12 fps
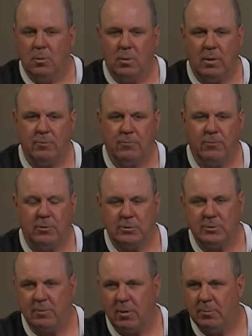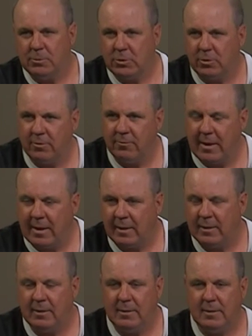Well, first of all, Missouri
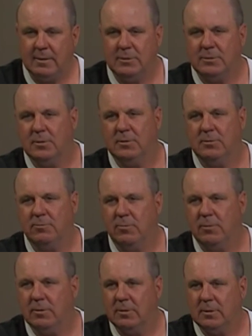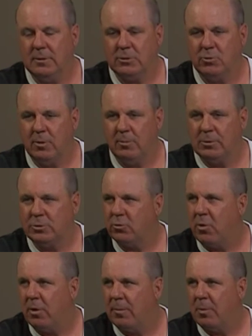Valley is an extremely
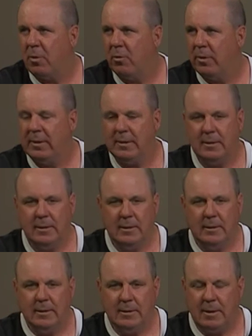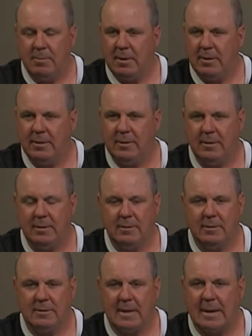strong opponent. They've been in
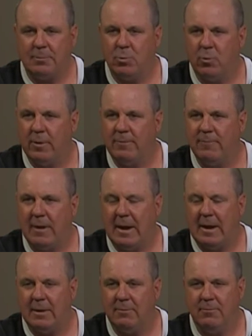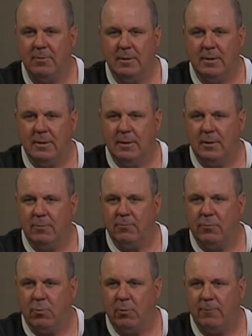the top 25
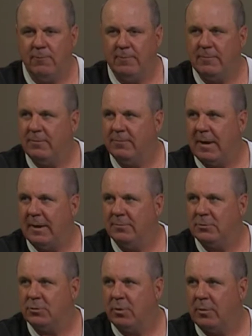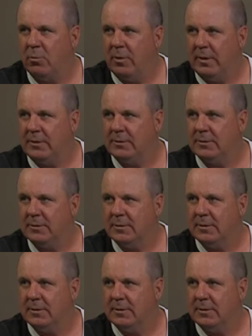for 55 straight weeks.